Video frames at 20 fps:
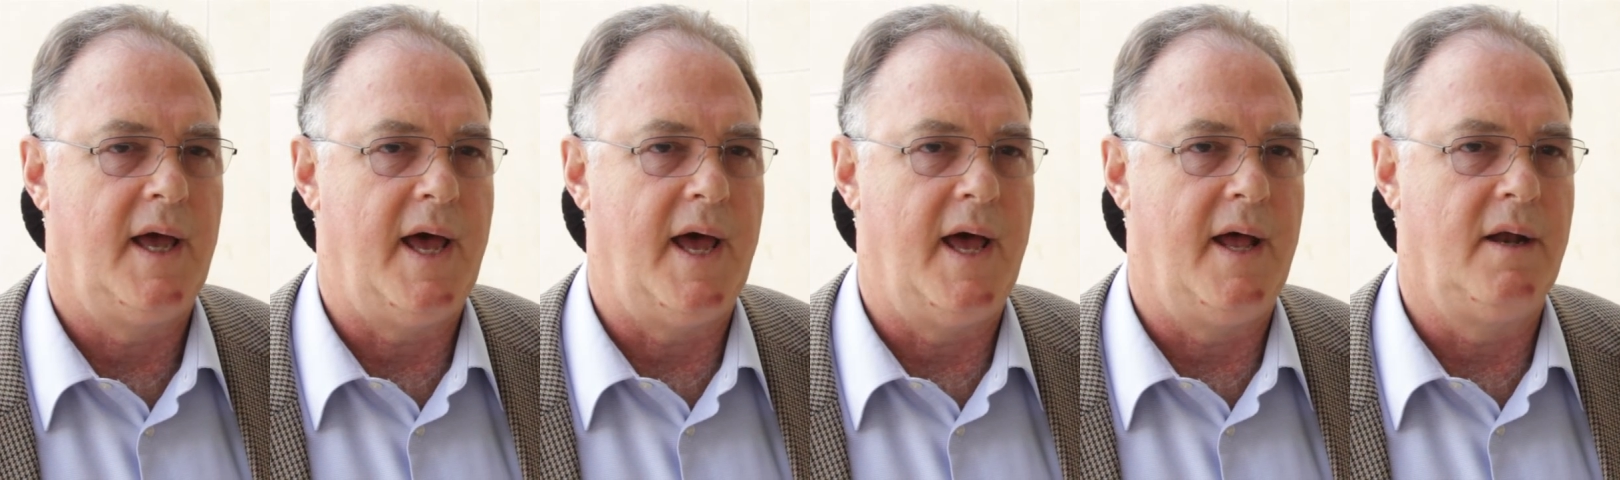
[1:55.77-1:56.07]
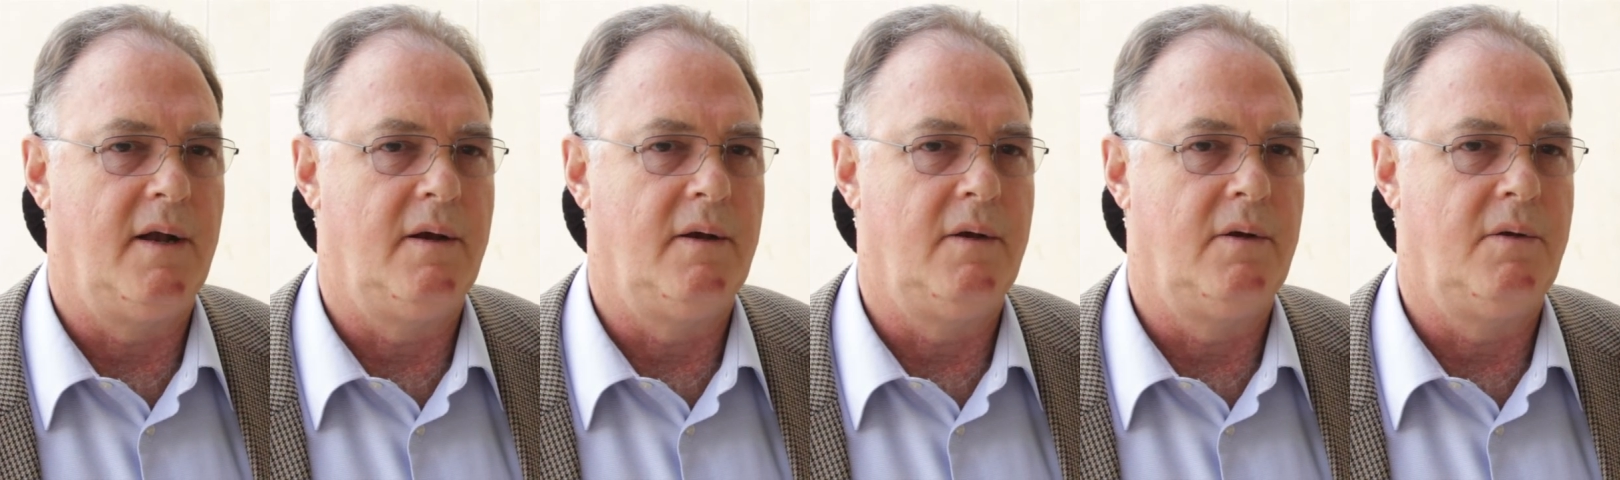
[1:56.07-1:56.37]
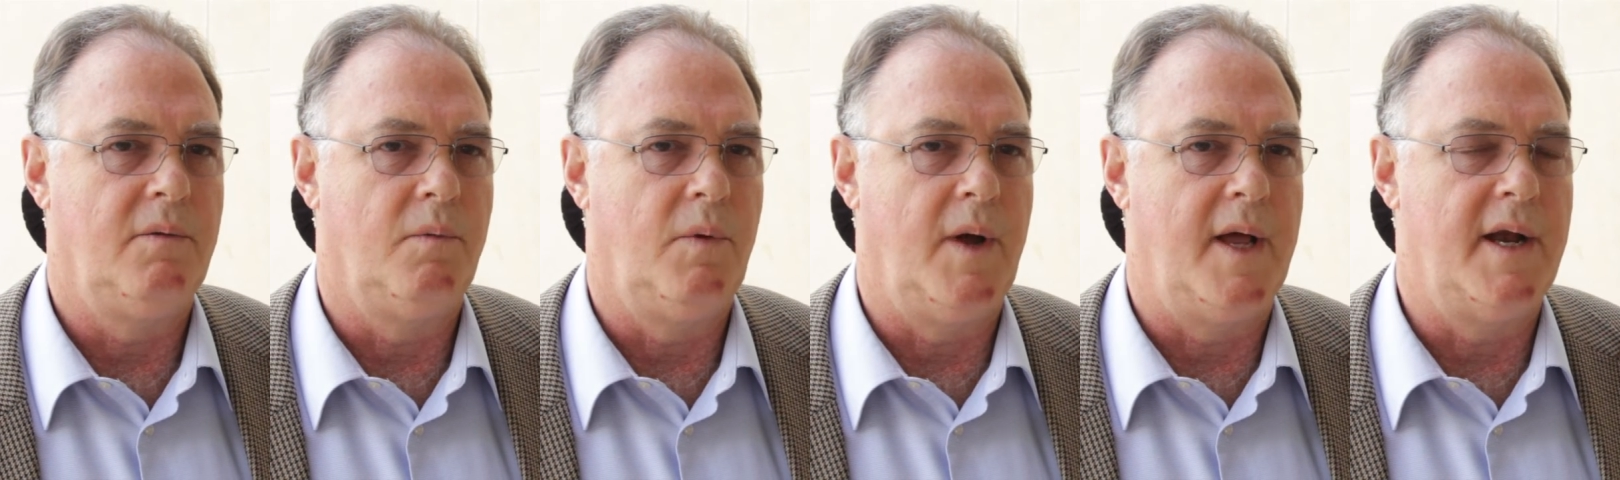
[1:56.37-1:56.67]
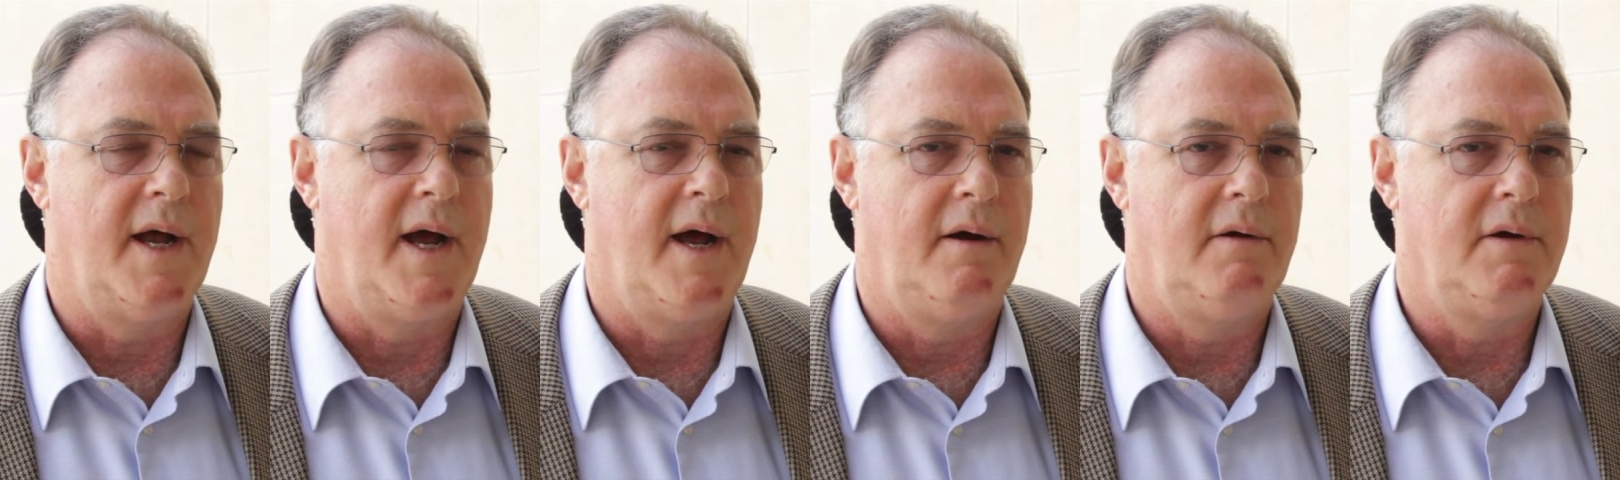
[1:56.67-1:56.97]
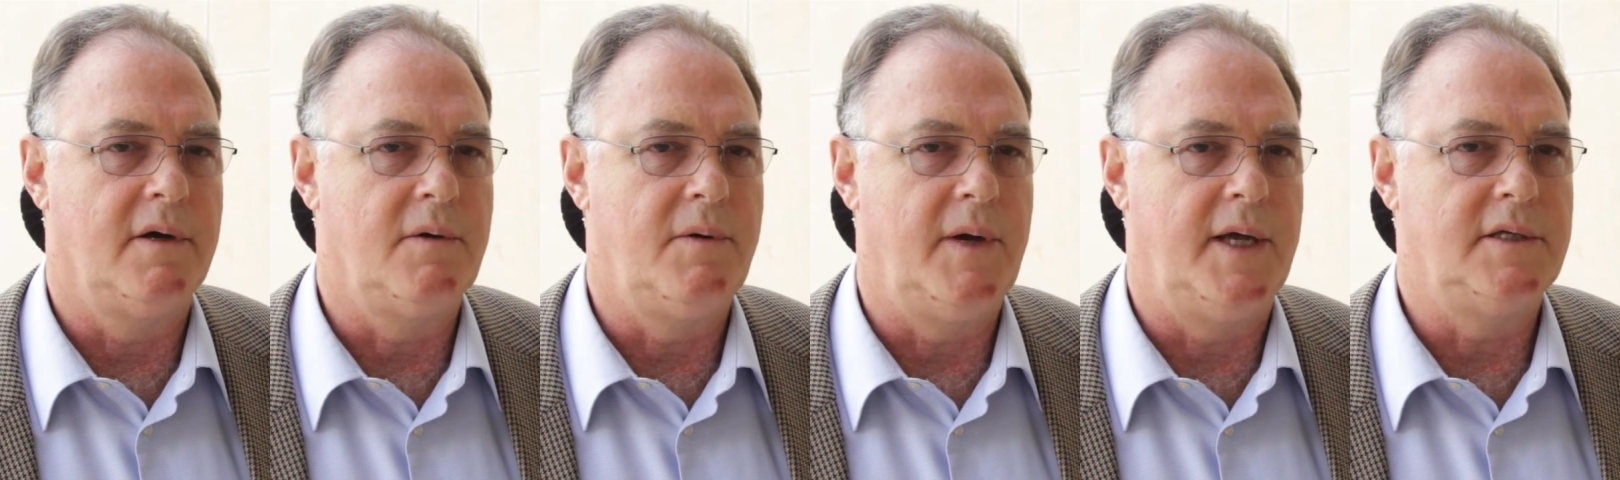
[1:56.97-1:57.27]
And when I
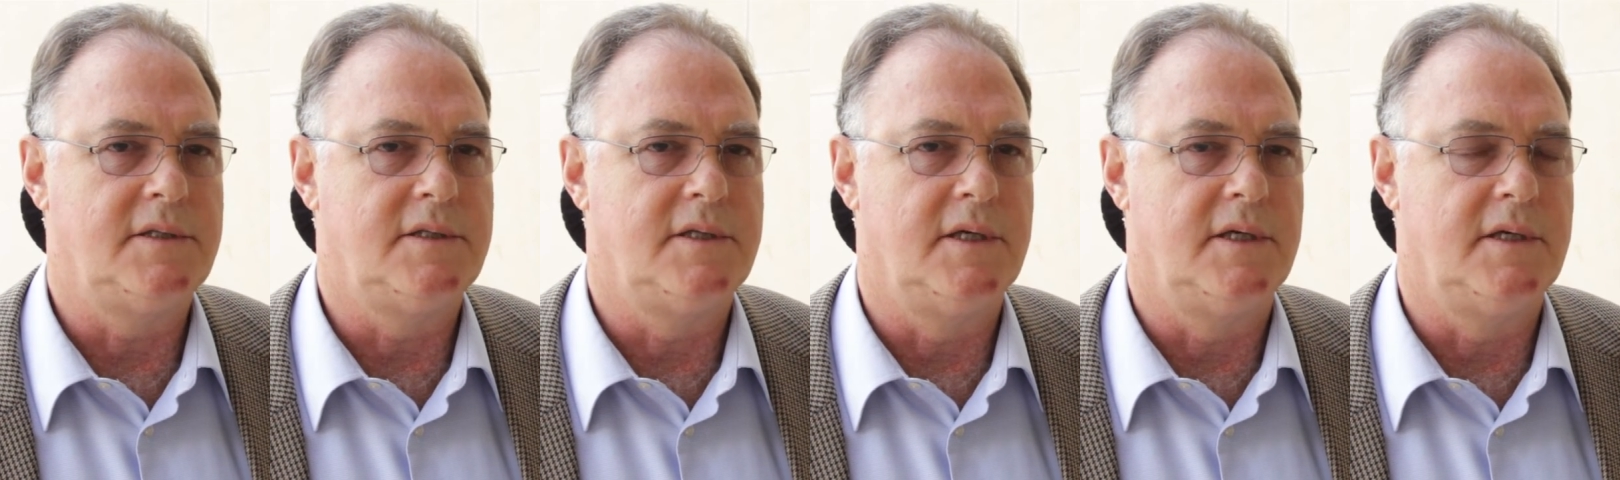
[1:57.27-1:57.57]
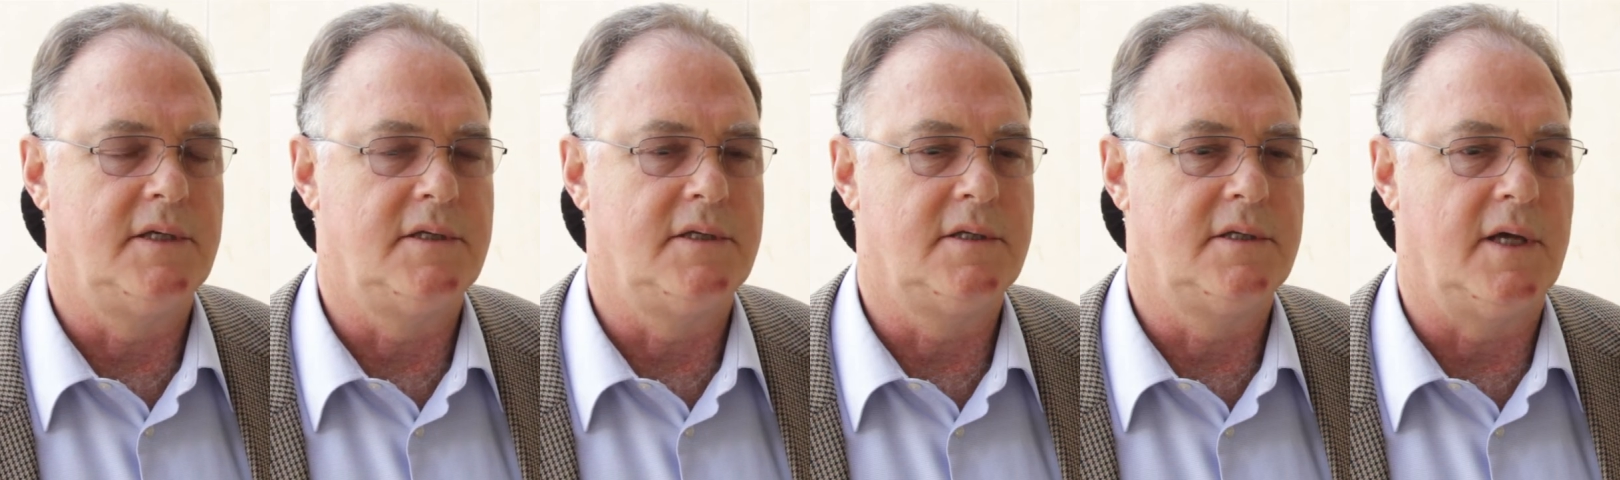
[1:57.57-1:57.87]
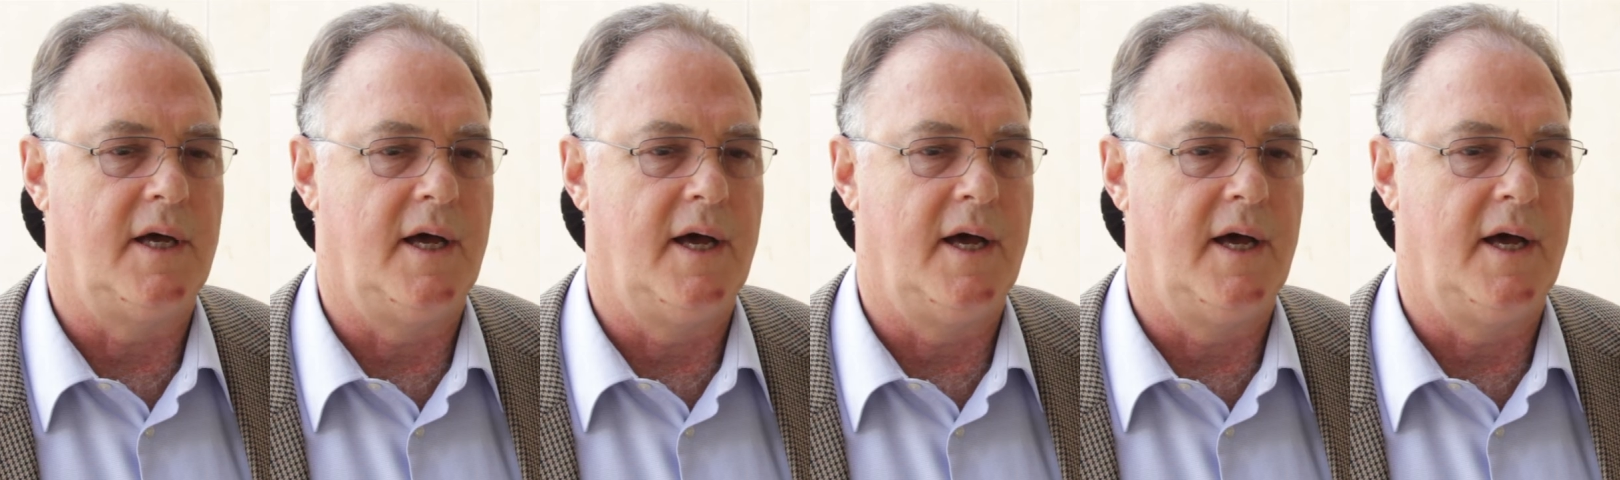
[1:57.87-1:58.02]
requested